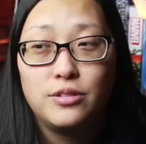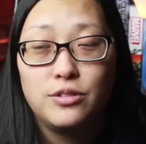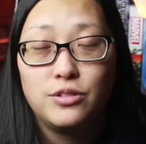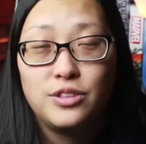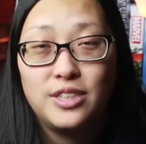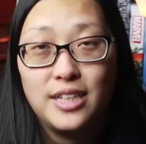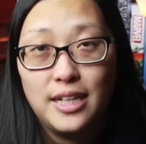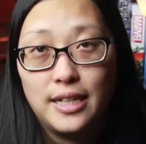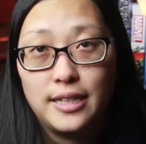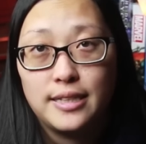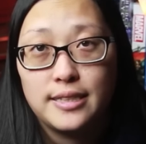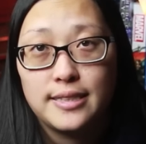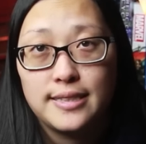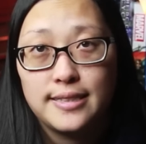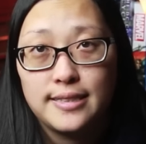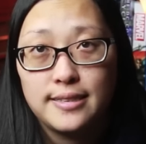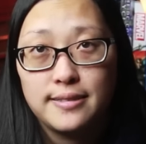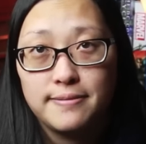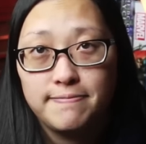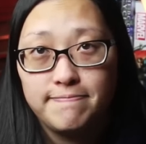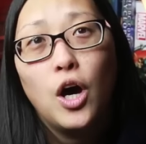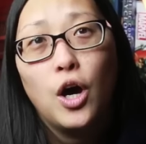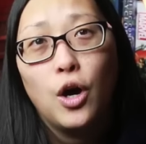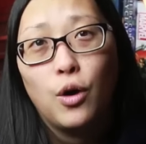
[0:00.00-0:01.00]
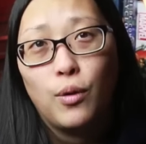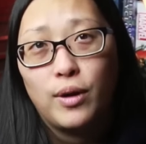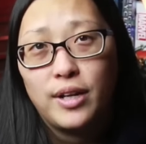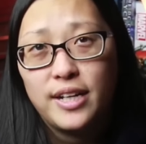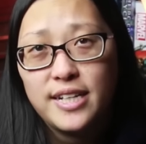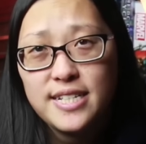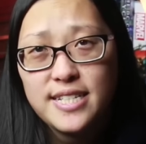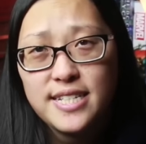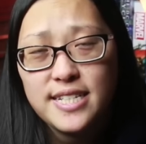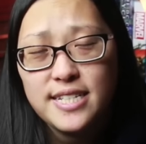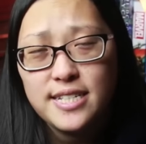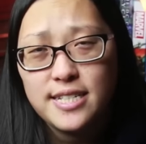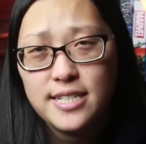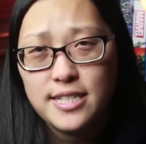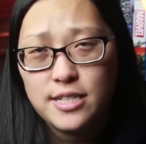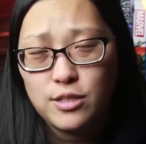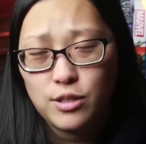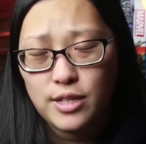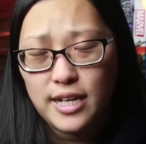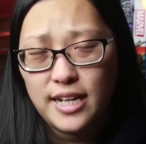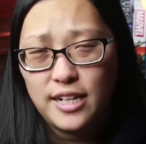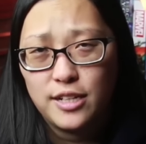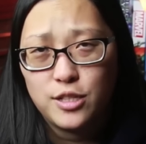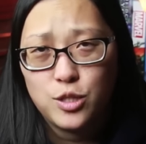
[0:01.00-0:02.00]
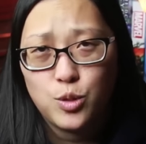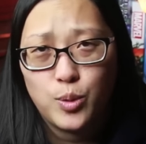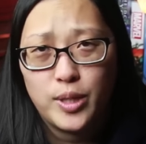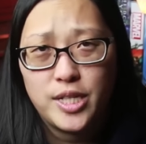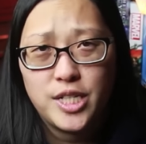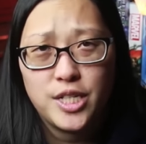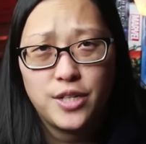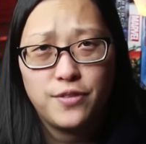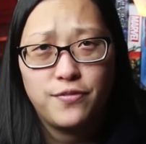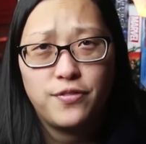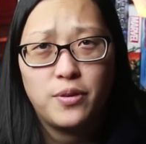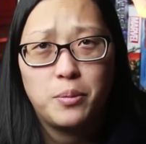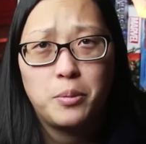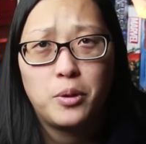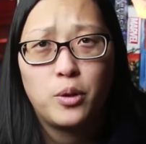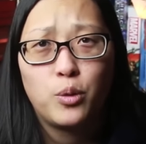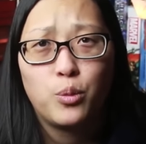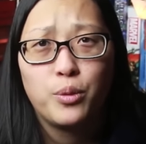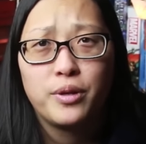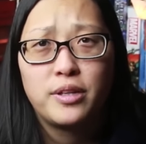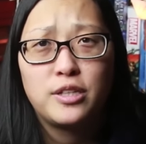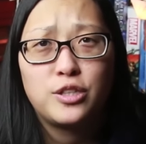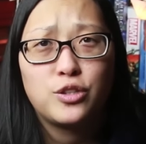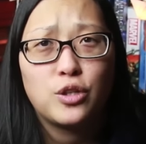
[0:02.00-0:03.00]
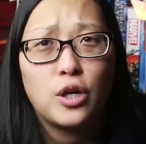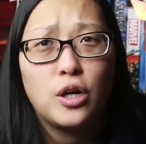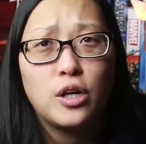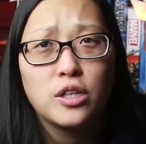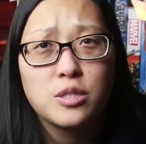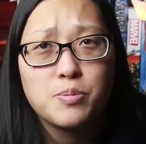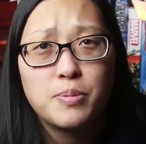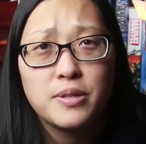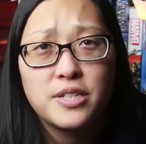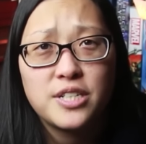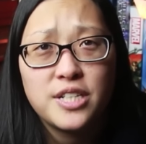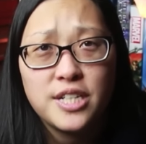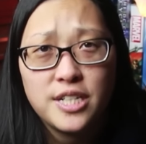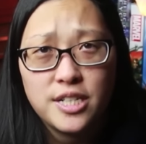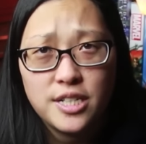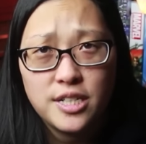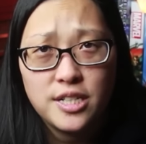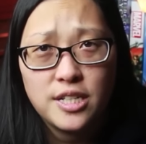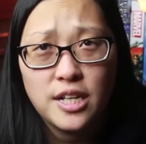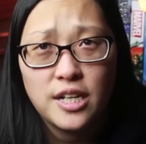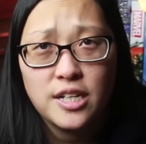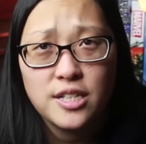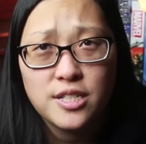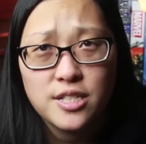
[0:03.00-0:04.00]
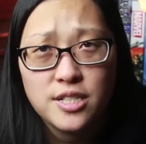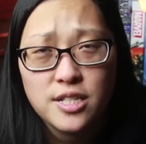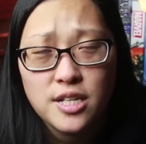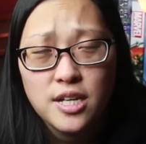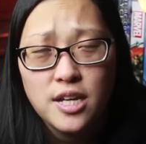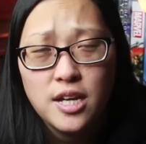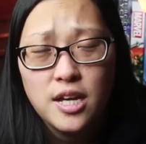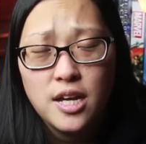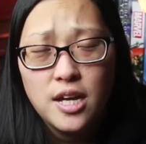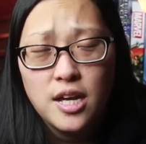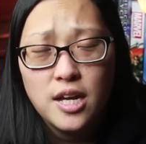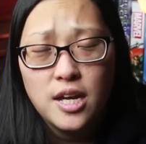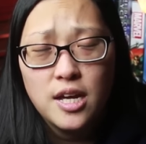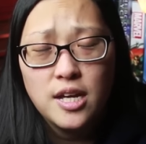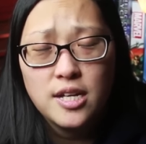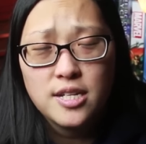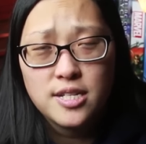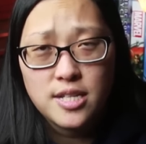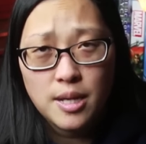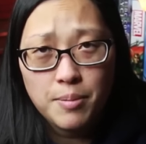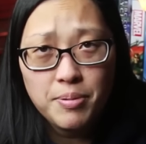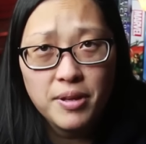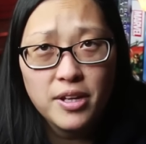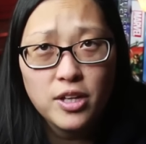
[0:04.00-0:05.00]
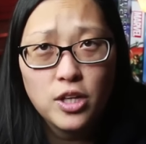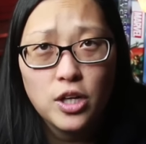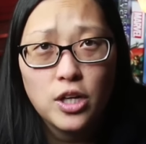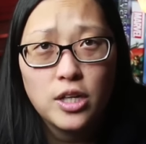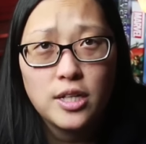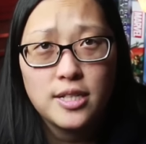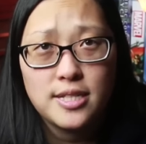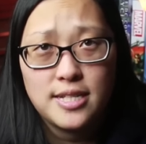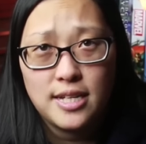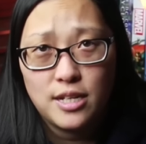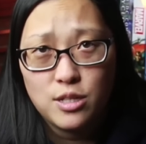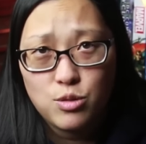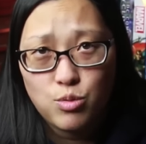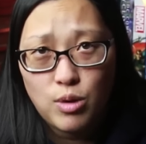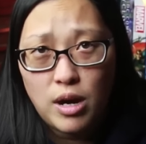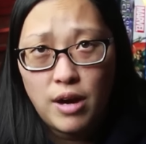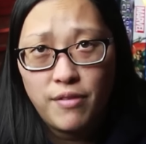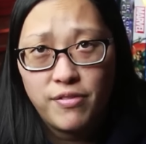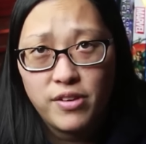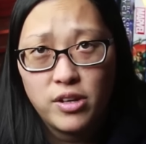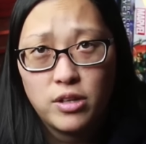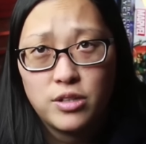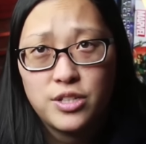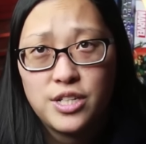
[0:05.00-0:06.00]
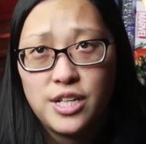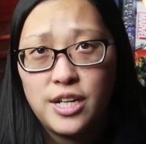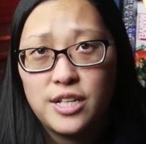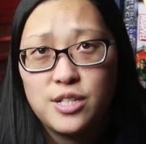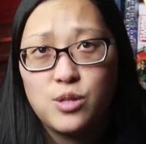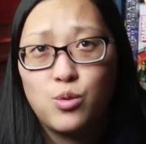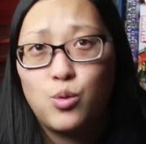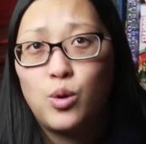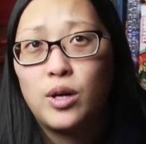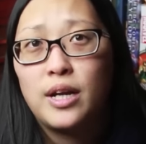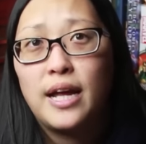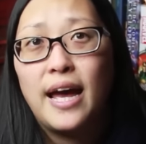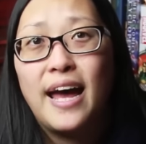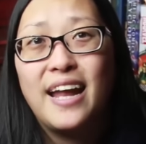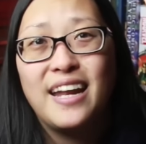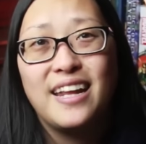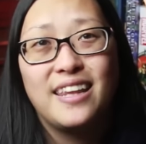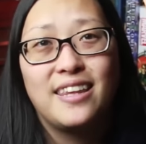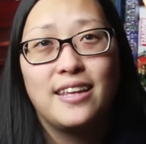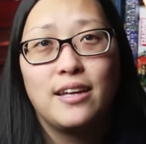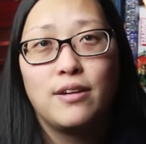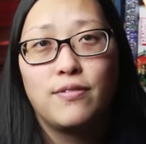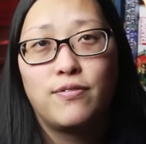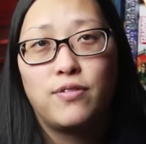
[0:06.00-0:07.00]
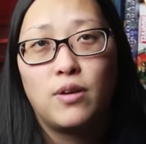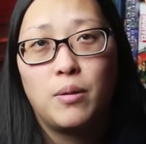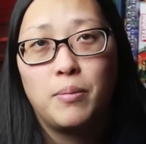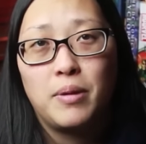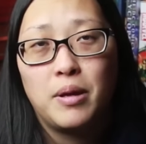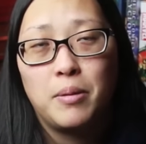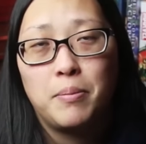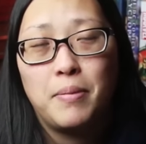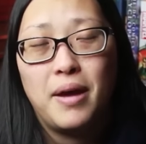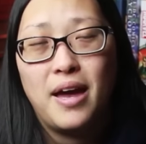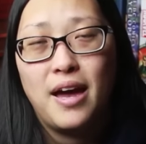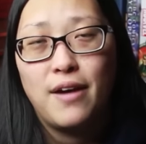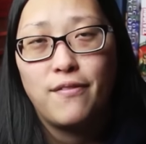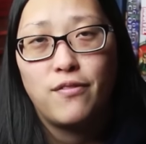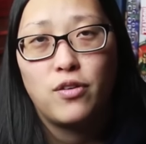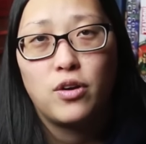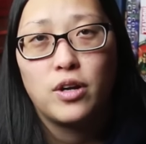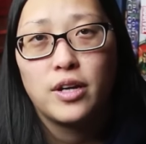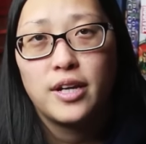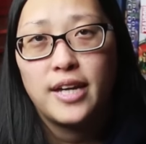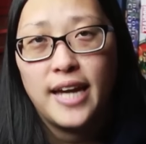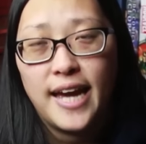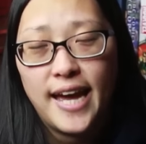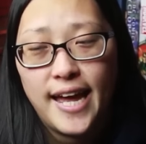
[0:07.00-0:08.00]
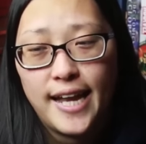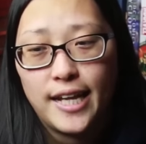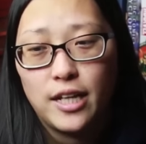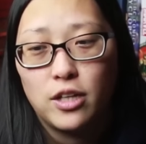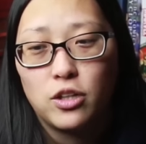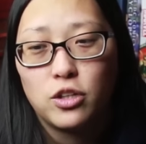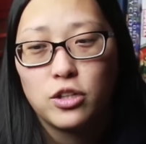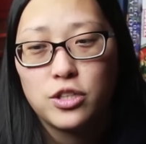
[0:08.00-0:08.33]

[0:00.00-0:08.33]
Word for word: Jace. Oh, and Izzy's still kind of twitching from her withdrawals, but she does something good and tells Raphael she doesn't want anything from him ever again.